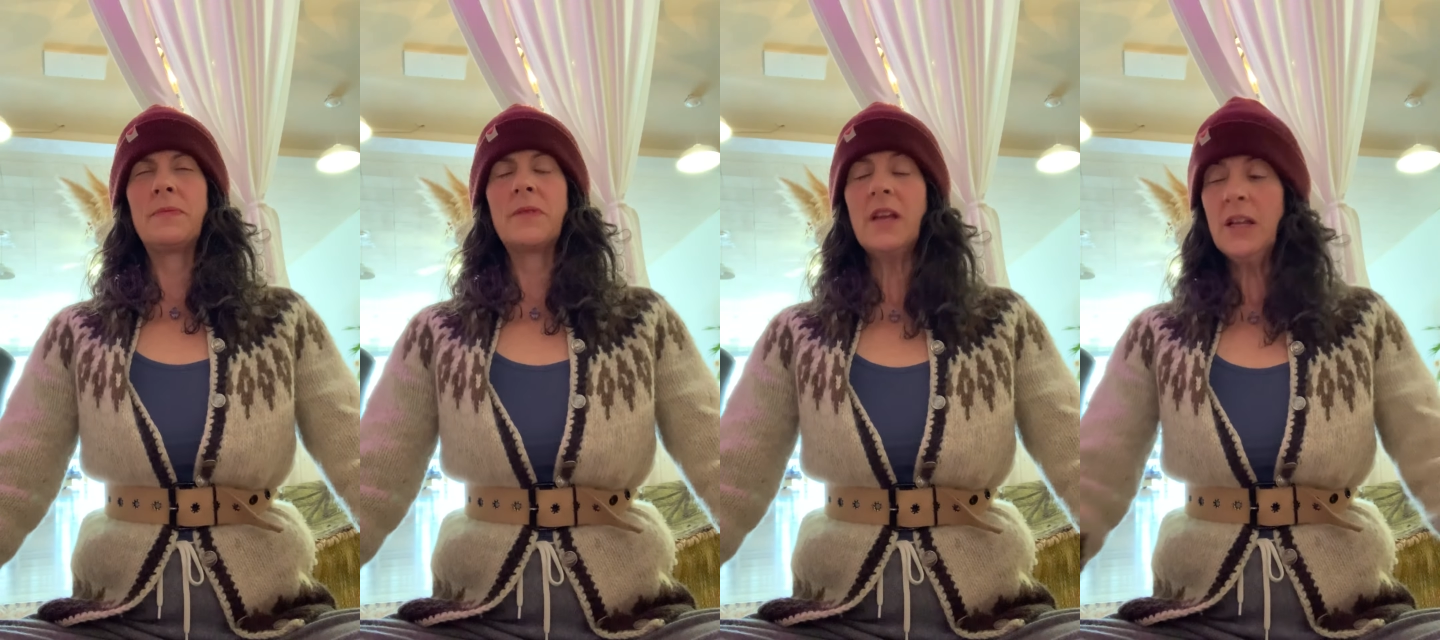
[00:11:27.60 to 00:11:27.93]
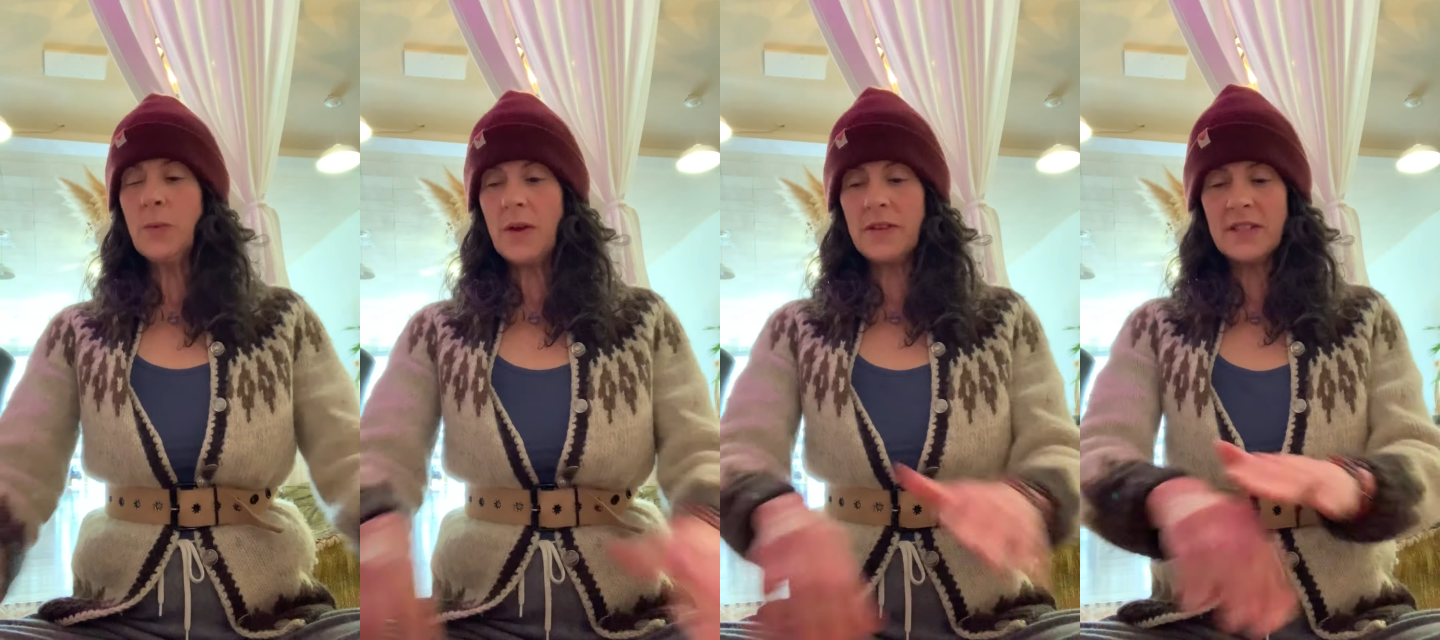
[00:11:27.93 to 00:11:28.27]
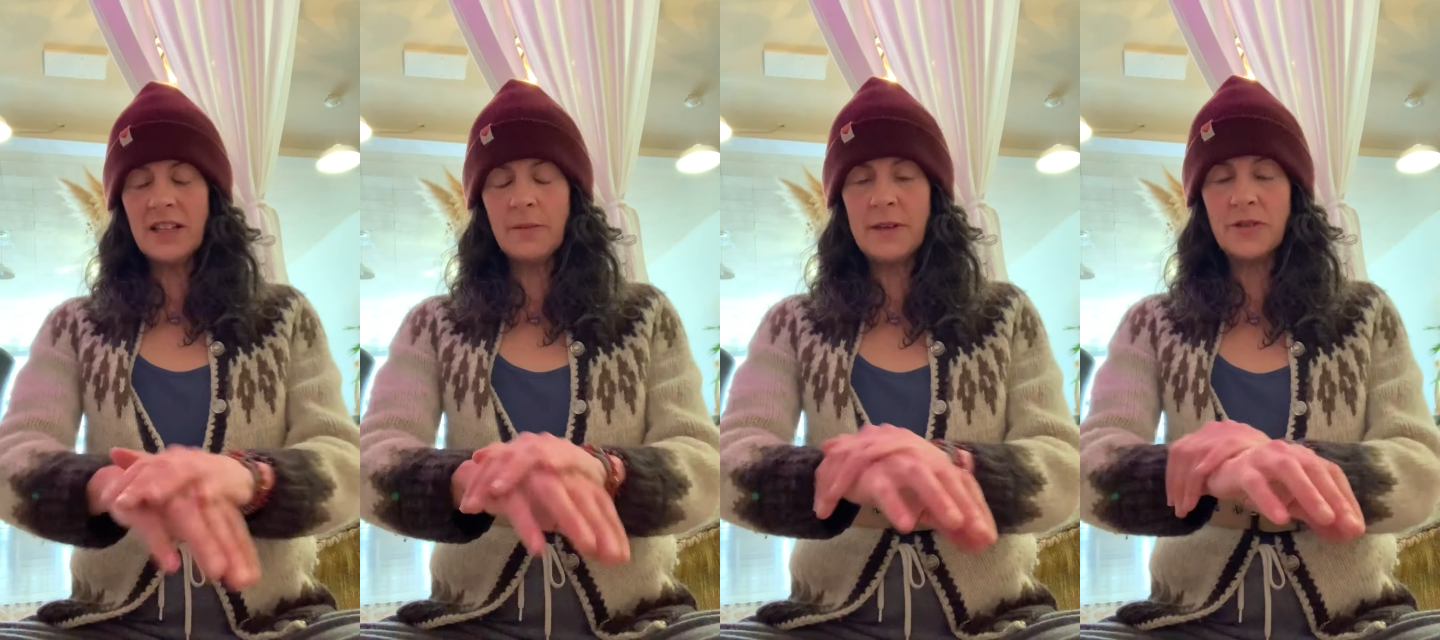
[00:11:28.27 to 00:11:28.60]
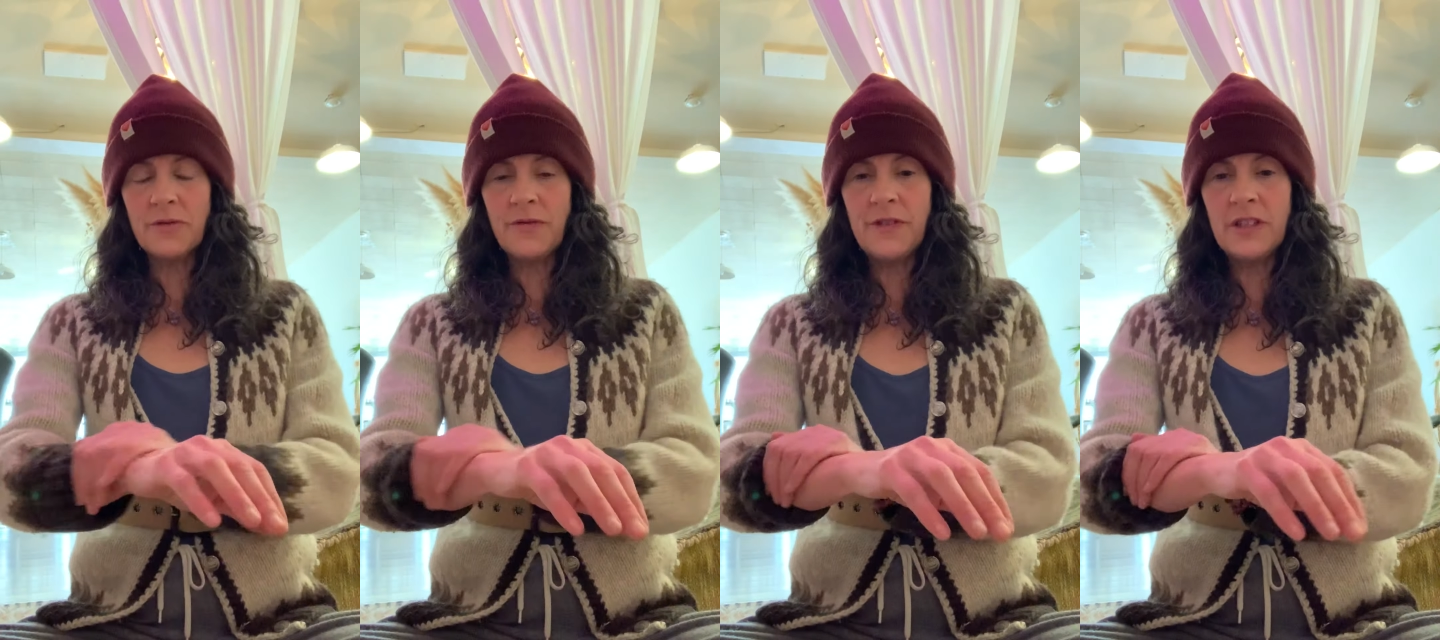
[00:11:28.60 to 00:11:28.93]
Anyway, this
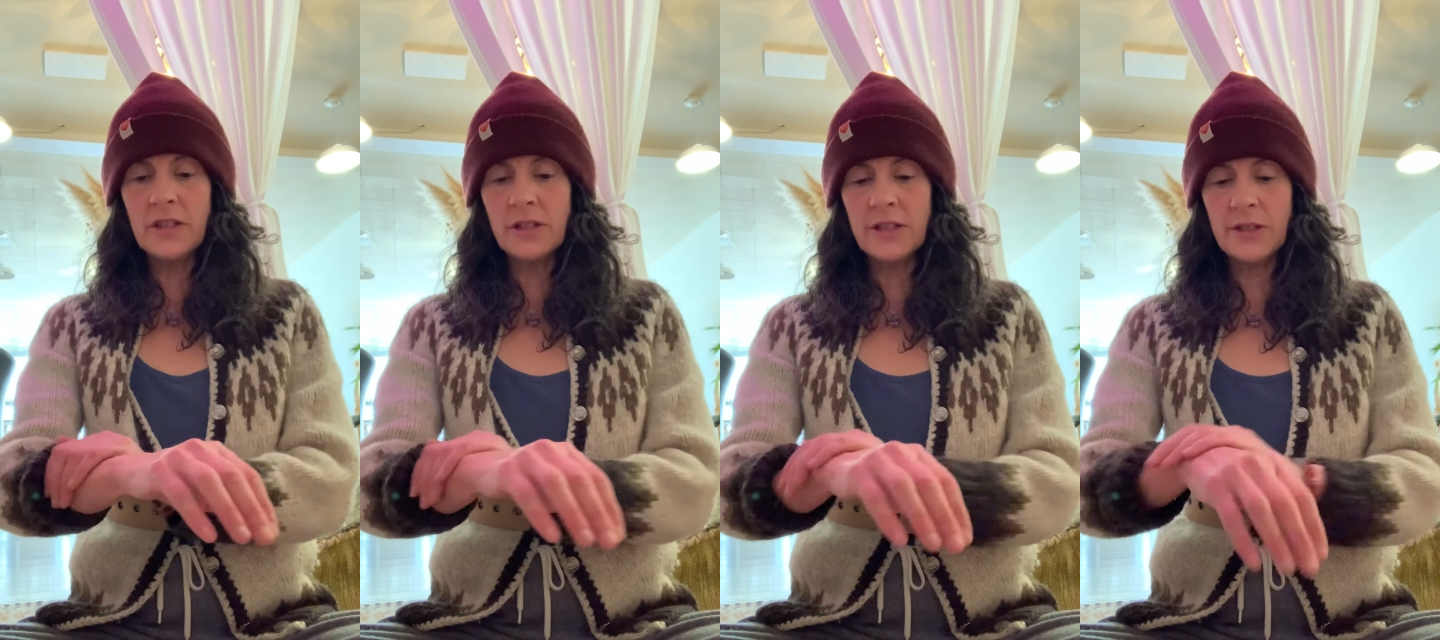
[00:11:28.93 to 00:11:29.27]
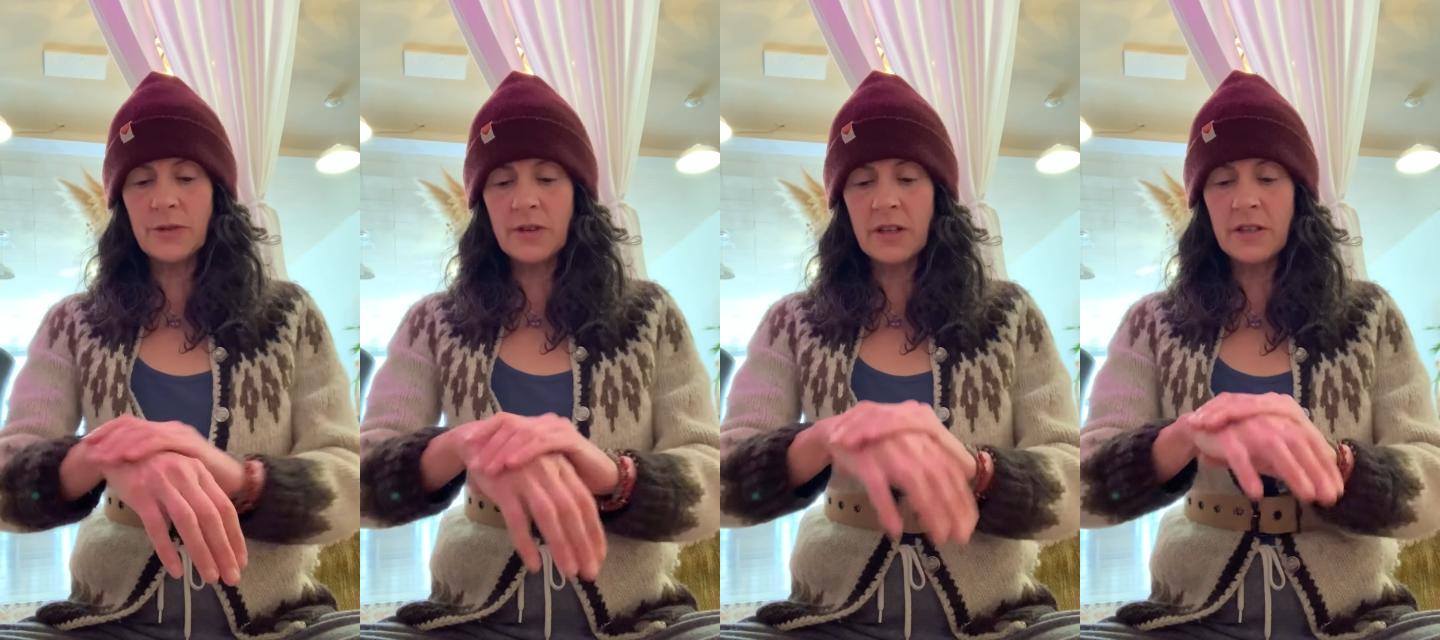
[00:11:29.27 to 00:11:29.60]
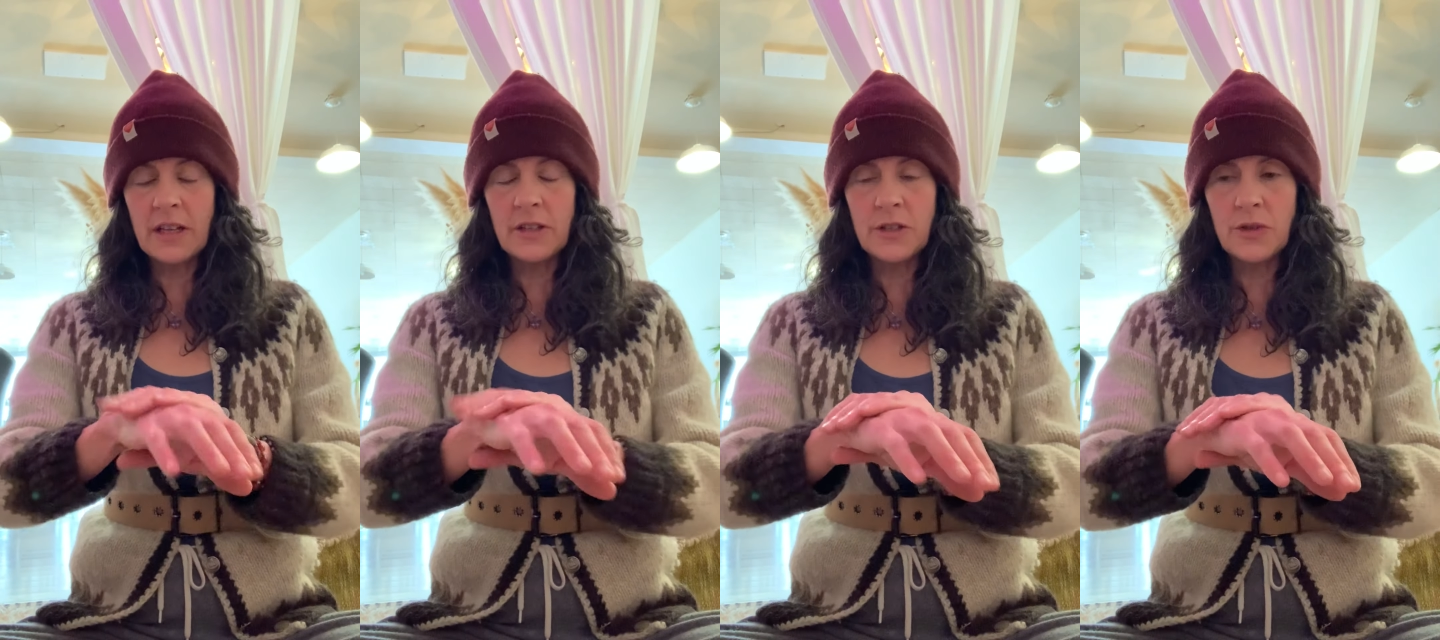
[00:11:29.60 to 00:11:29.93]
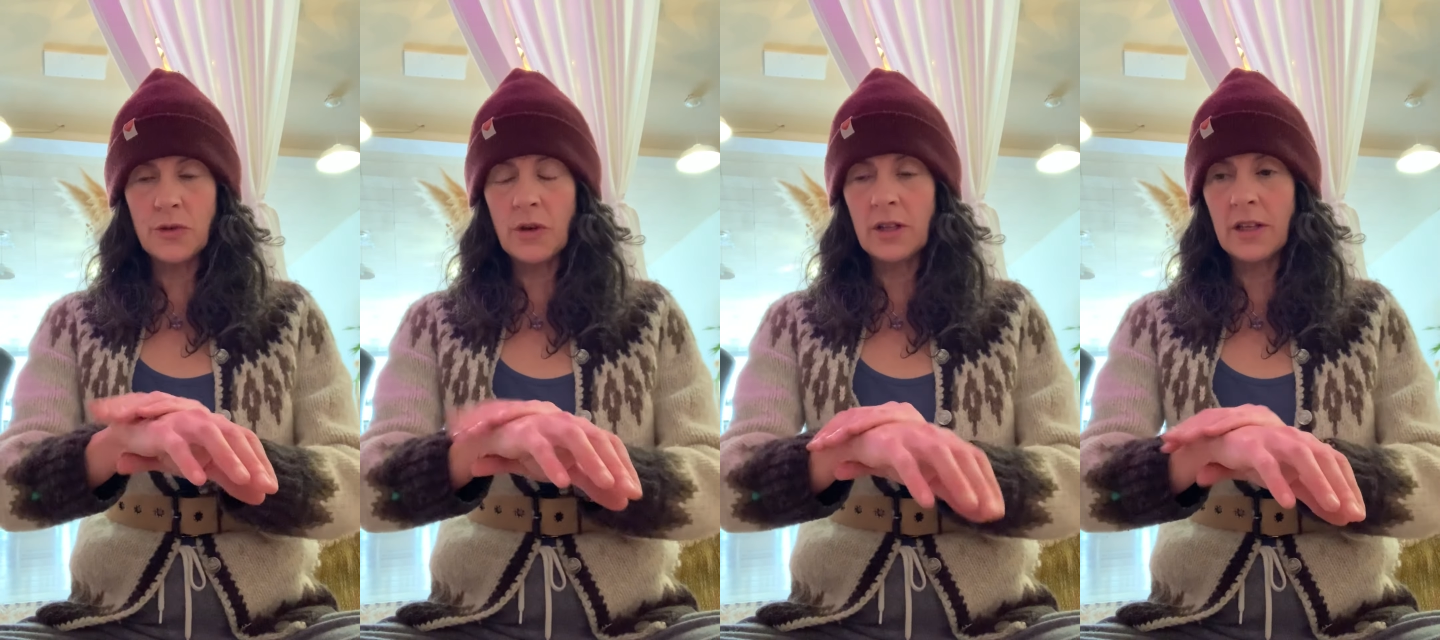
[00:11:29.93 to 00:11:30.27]
elemental field is
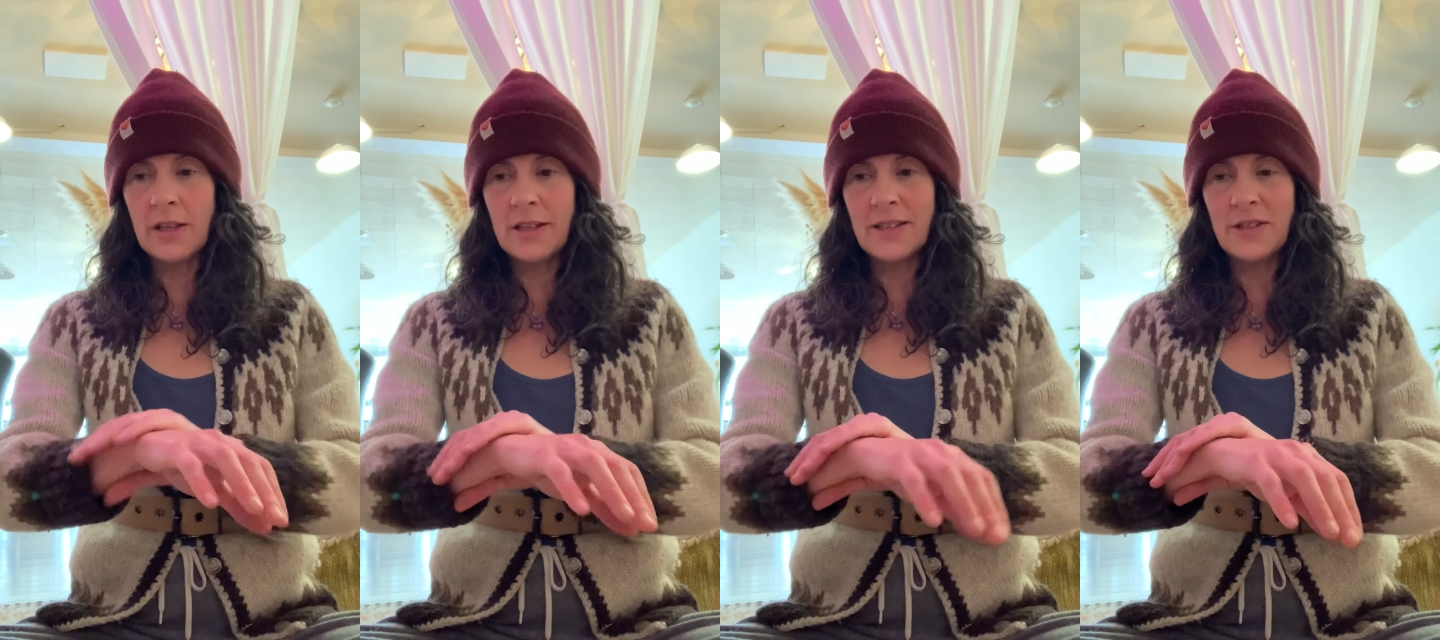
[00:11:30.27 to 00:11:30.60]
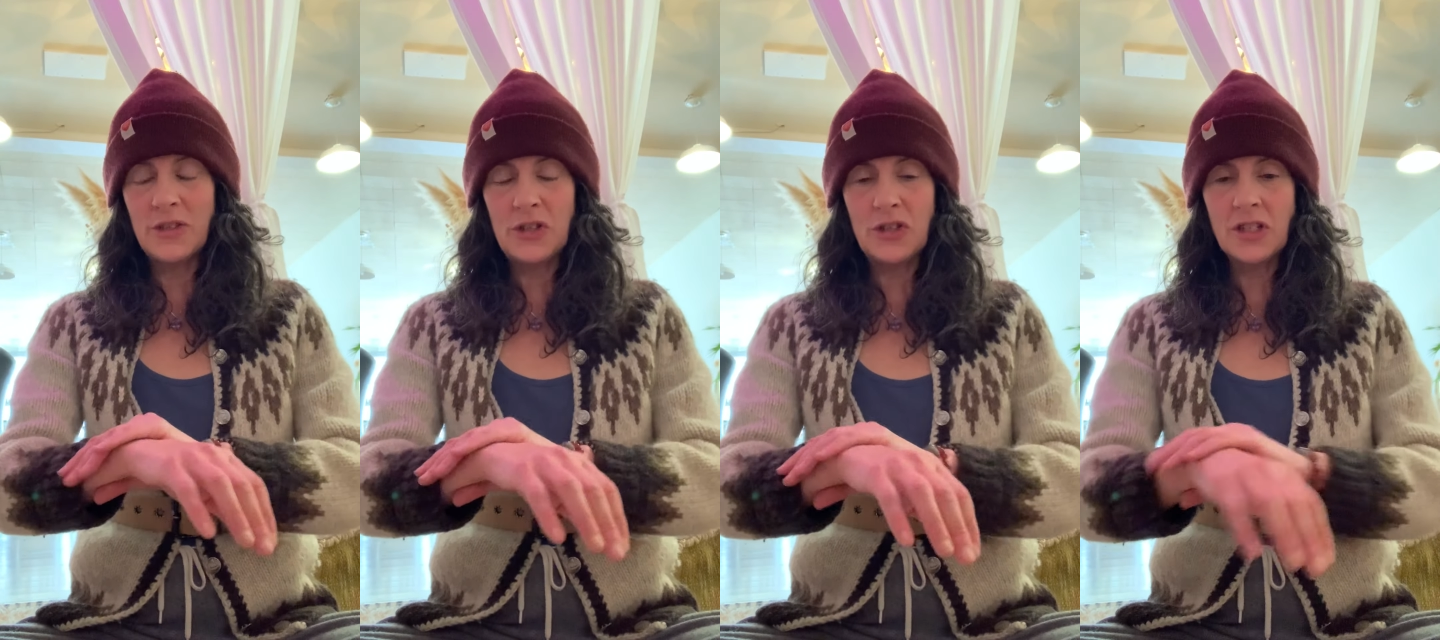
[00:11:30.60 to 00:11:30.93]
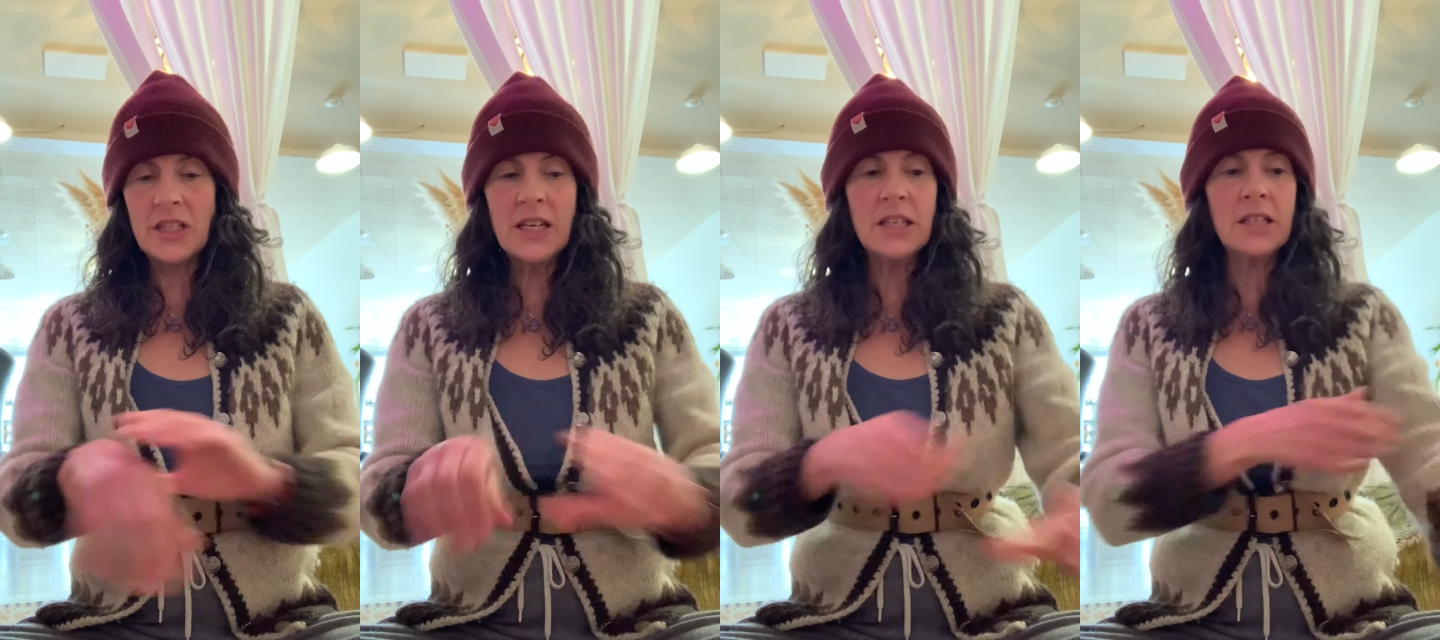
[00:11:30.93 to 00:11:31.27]
directly connected to your skin,